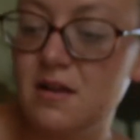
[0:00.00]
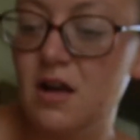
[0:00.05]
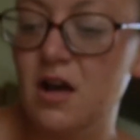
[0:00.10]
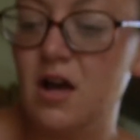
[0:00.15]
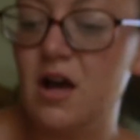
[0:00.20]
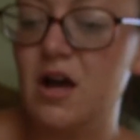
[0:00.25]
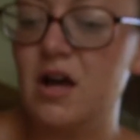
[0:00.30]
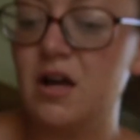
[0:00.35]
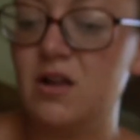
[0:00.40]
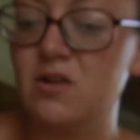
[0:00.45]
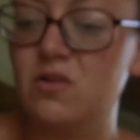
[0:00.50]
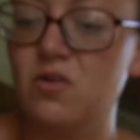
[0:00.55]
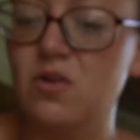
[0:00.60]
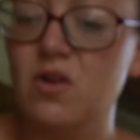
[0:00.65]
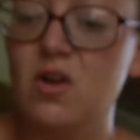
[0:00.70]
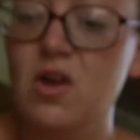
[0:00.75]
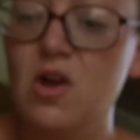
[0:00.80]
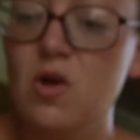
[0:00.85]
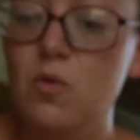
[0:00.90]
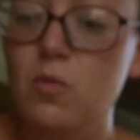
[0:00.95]
on
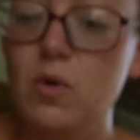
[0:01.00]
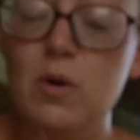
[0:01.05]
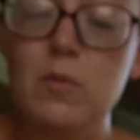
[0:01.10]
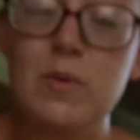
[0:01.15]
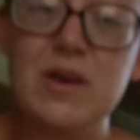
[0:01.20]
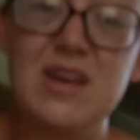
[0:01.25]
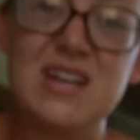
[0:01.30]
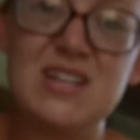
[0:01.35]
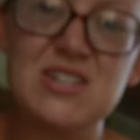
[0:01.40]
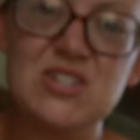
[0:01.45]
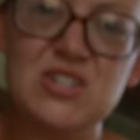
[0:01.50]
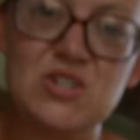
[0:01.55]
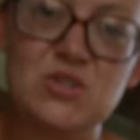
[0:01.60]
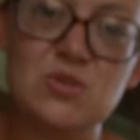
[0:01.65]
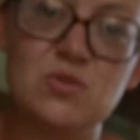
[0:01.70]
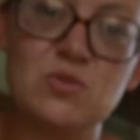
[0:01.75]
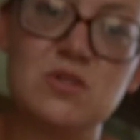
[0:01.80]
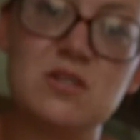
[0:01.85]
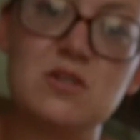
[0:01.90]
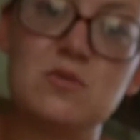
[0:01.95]
what we can
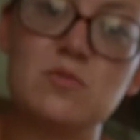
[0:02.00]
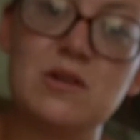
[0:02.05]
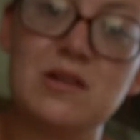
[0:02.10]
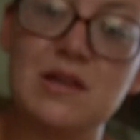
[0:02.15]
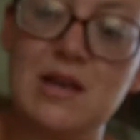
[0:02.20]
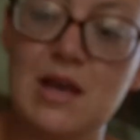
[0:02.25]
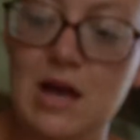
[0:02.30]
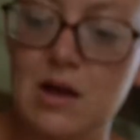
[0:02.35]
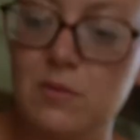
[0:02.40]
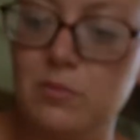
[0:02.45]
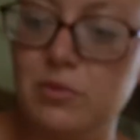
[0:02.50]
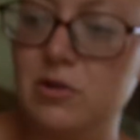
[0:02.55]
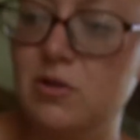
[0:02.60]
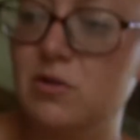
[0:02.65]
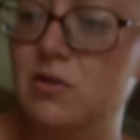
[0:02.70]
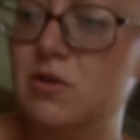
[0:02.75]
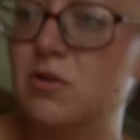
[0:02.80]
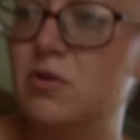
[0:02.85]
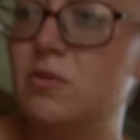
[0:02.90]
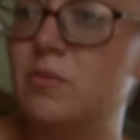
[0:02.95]
do to really help
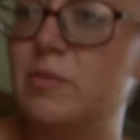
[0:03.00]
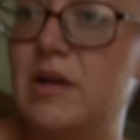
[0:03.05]
Lulu,